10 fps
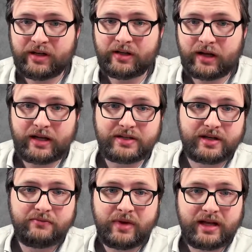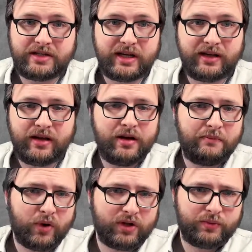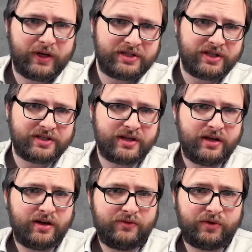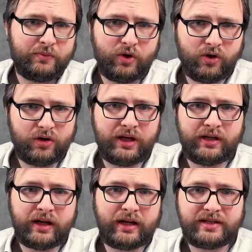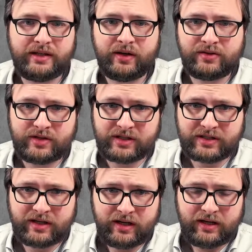nice, amazing pocket watches from early 1900s.